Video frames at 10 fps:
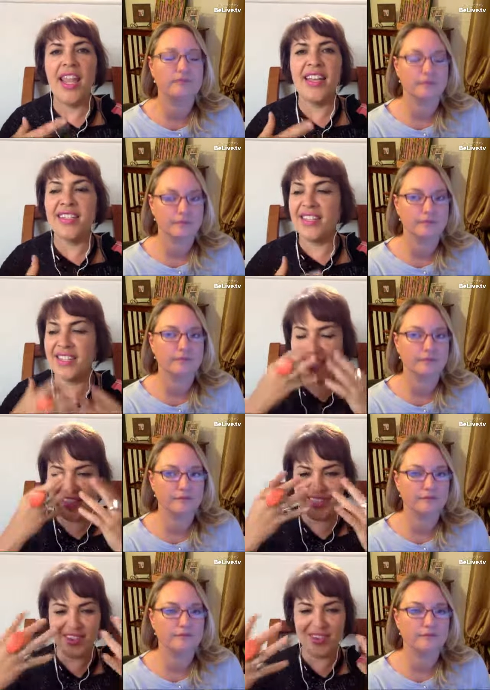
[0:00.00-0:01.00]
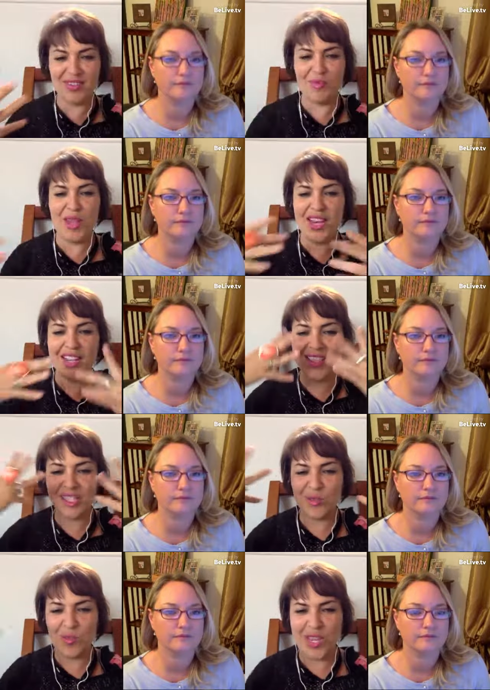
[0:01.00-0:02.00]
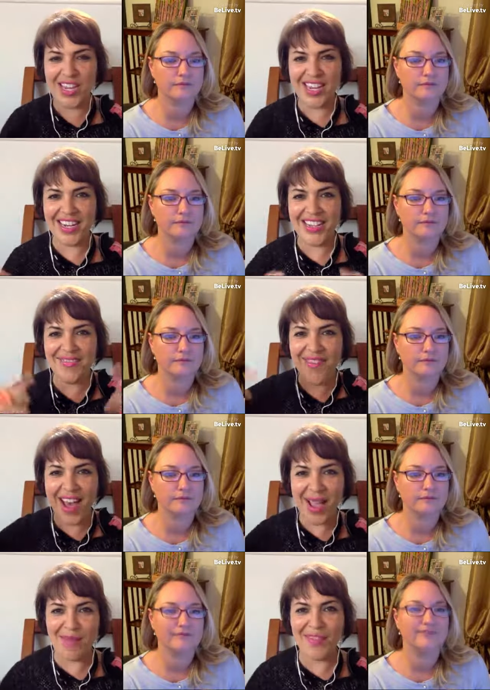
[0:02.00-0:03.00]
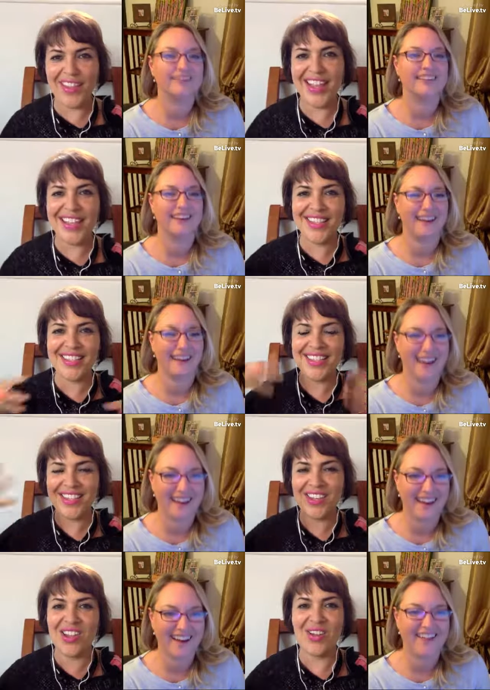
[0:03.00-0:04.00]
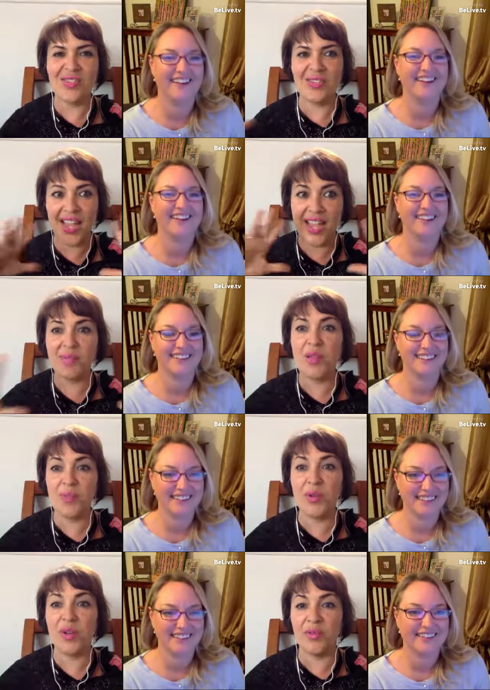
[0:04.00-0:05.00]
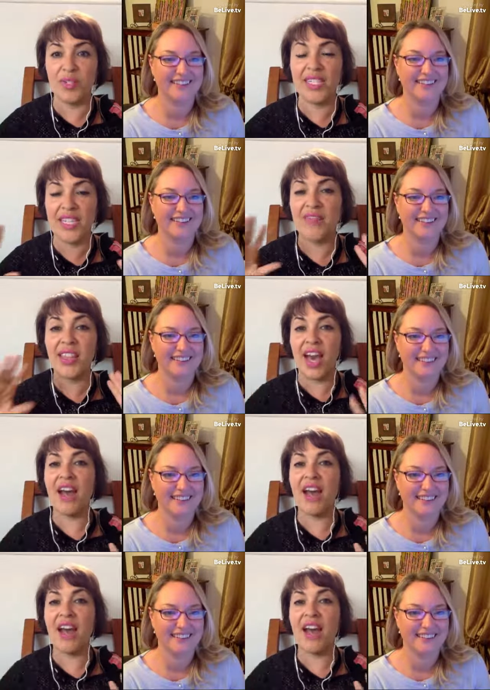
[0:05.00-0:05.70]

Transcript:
Speaker 1: and you know, depending on the speed and the vibe of it, and you know that people receive a